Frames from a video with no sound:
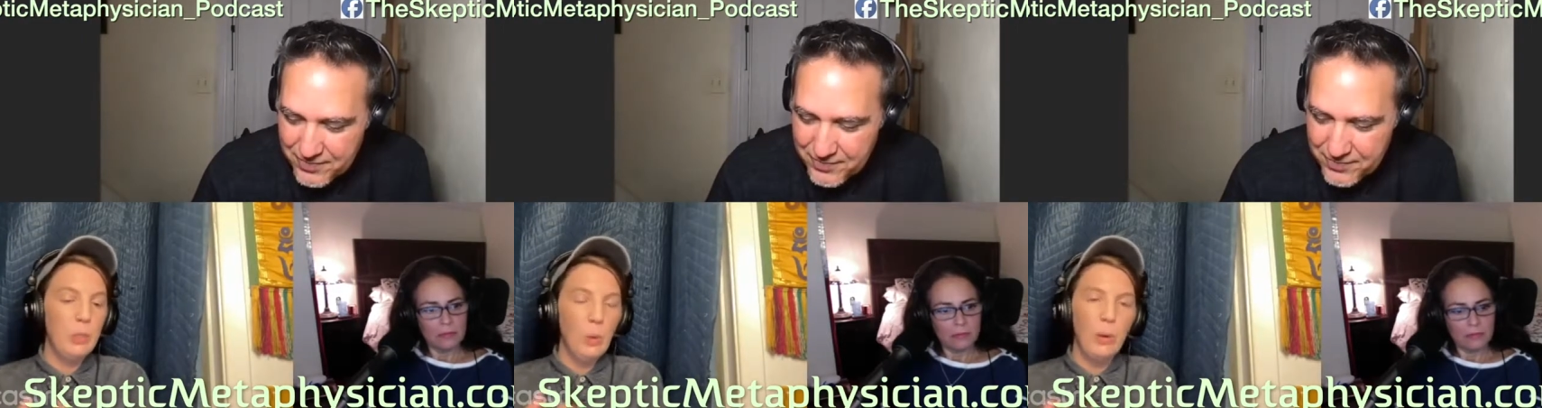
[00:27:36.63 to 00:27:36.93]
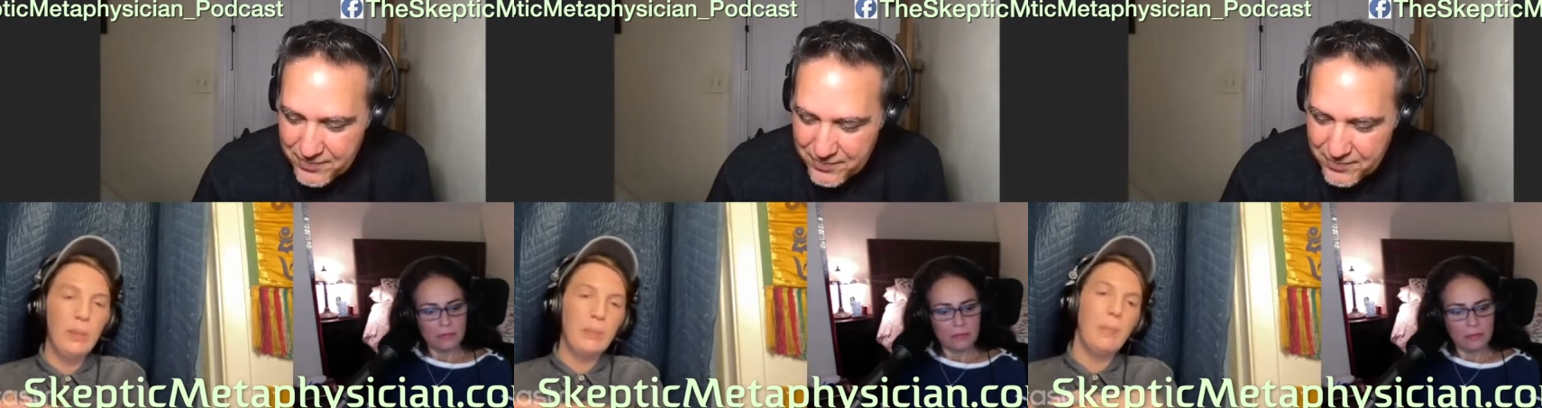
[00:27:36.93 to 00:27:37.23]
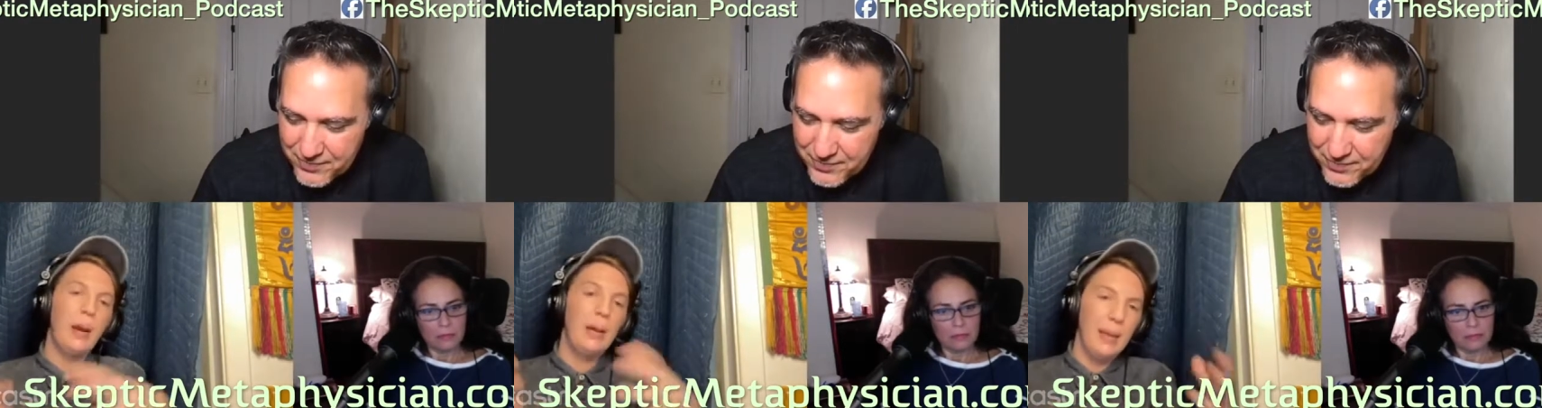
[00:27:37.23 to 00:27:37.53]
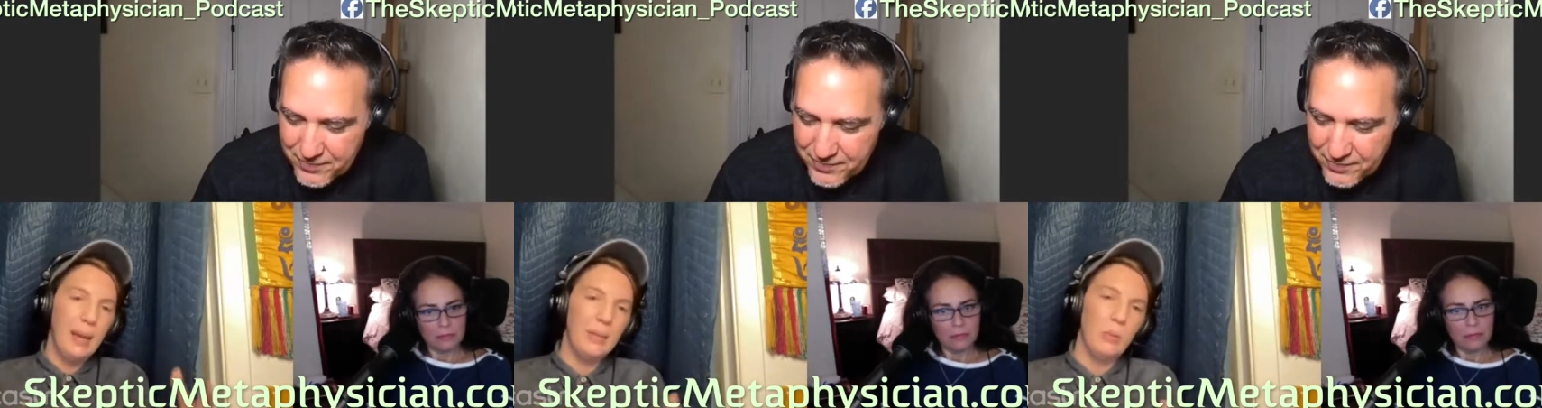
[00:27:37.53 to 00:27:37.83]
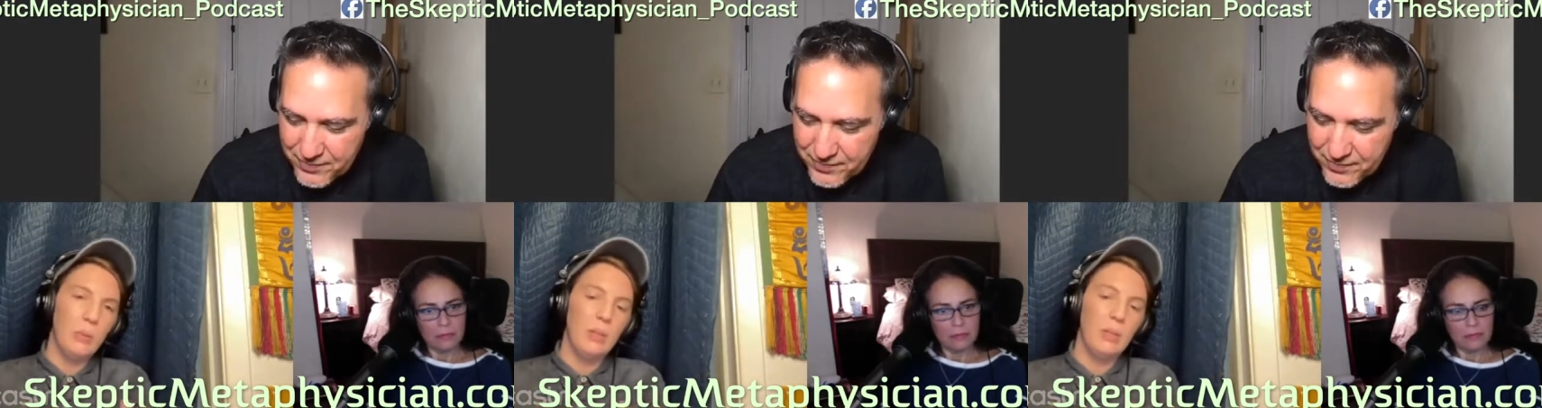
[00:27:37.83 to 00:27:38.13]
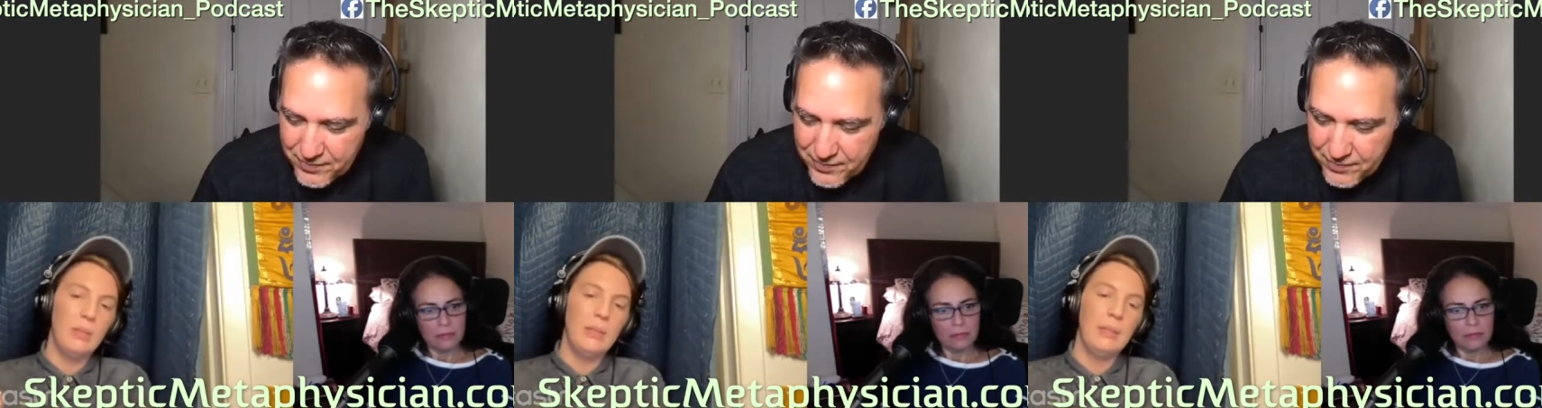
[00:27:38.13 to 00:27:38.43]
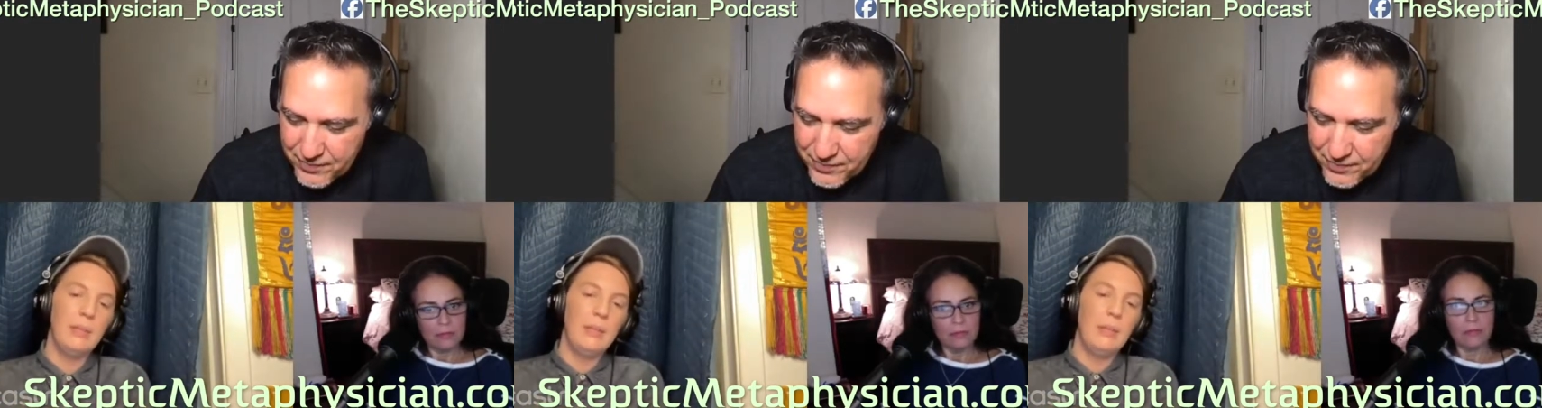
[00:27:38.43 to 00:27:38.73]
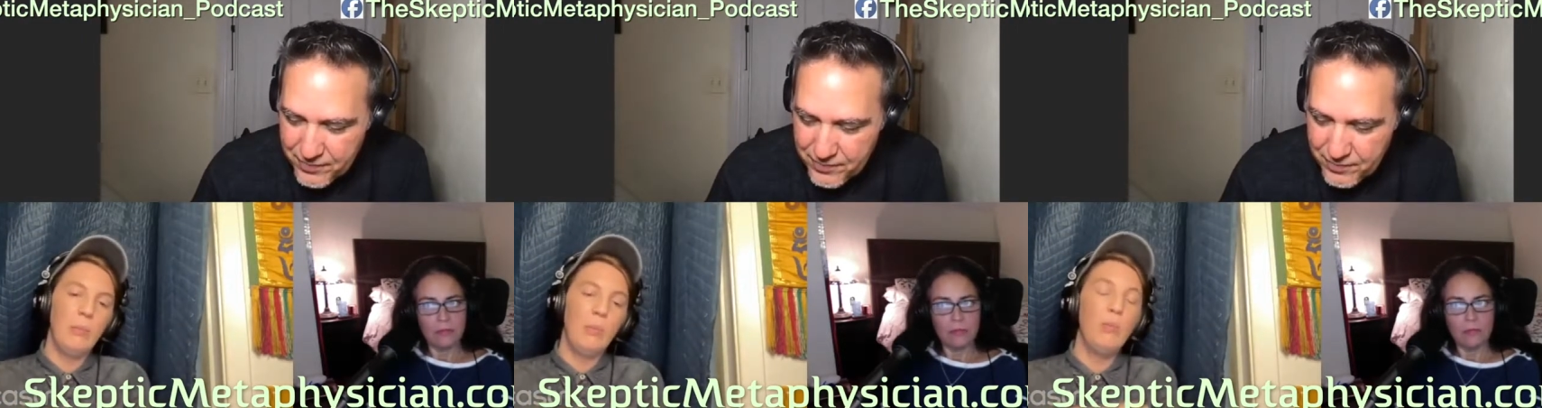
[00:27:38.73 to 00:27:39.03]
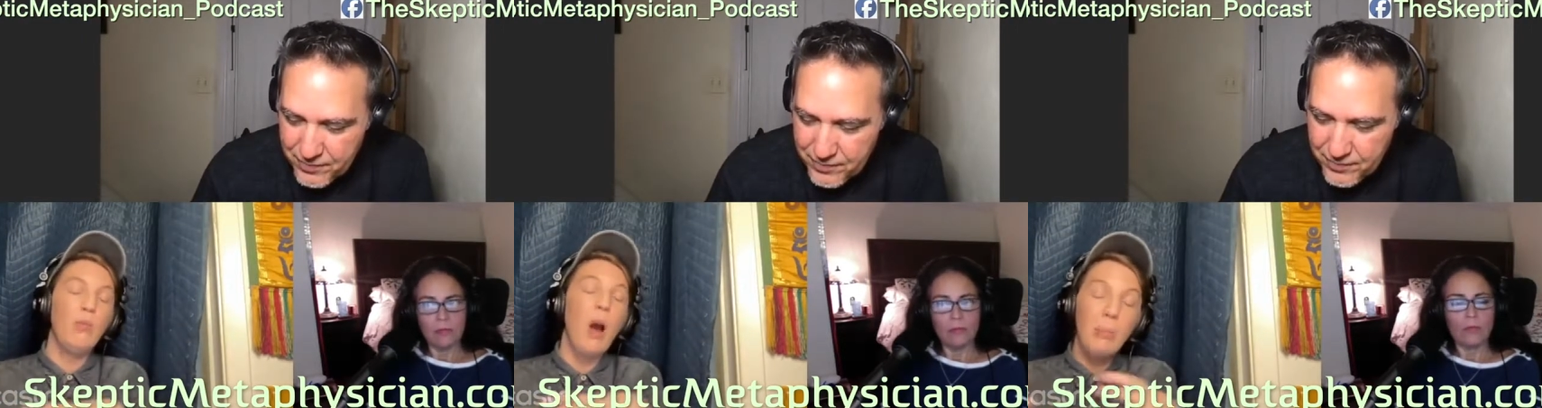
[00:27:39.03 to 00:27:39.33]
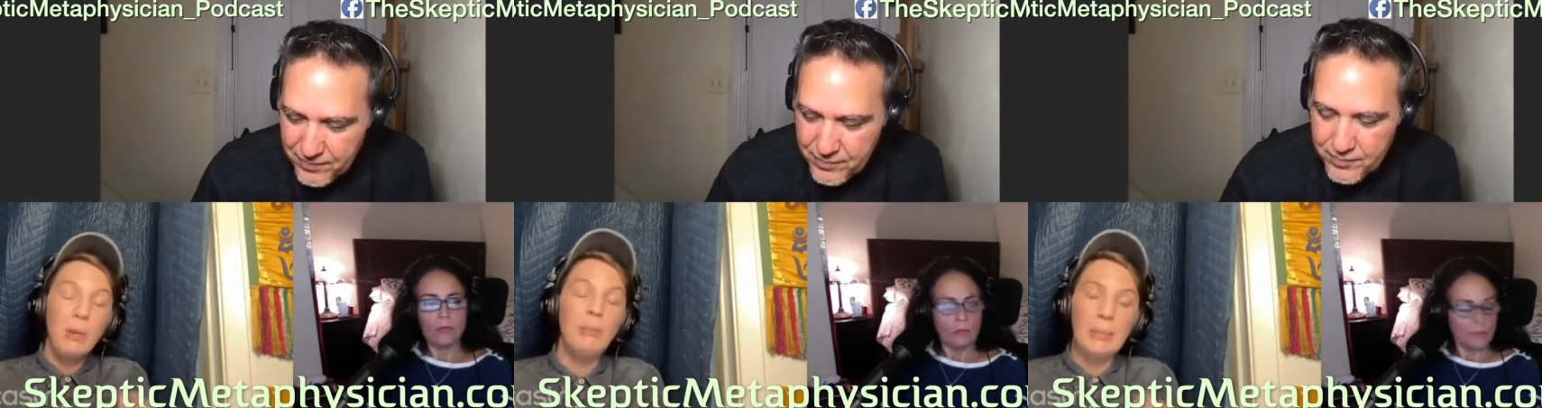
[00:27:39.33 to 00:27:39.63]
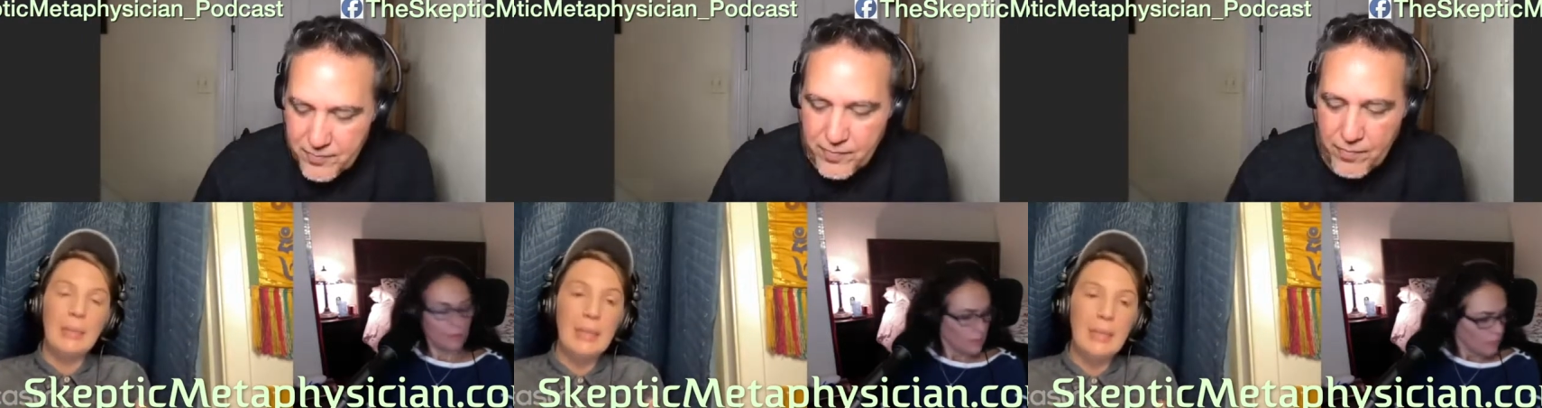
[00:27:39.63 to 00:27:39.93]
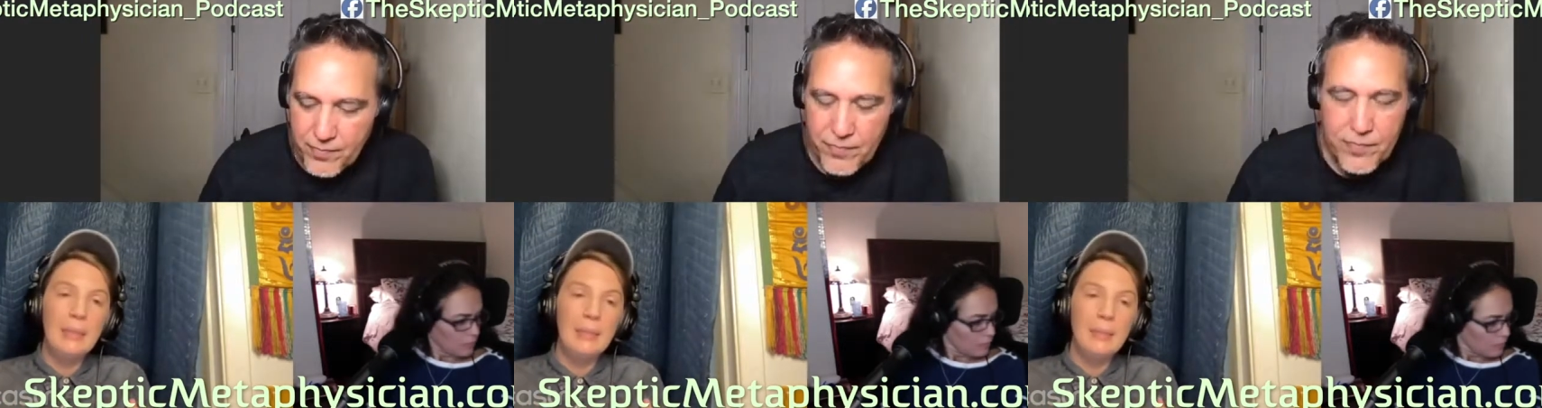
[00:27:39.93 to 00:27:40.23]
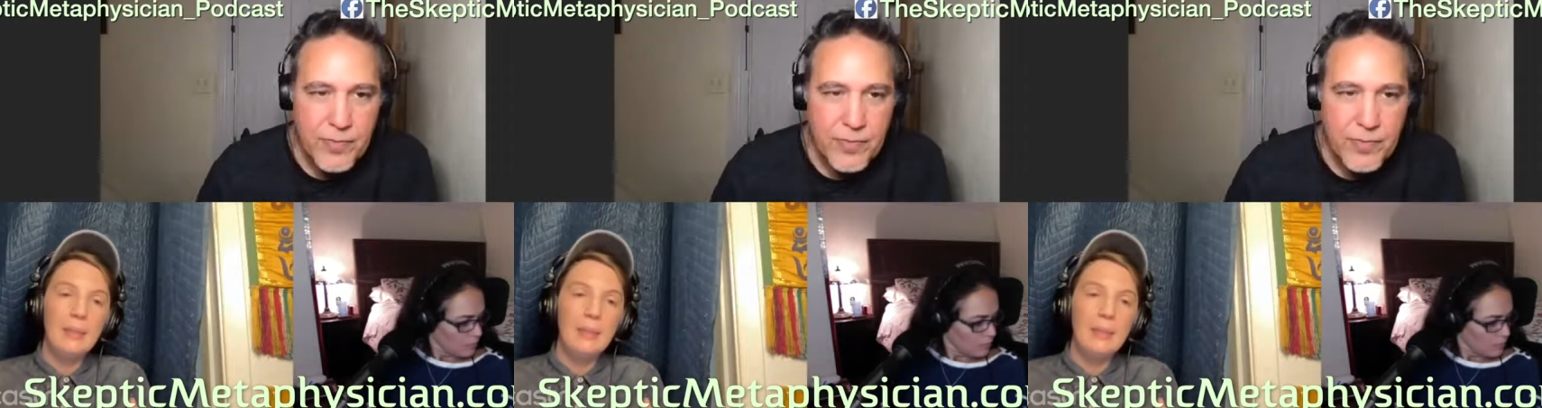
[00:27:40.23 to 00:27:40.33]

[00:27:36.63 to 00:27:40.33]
Speaker 1: sure this podcast will probably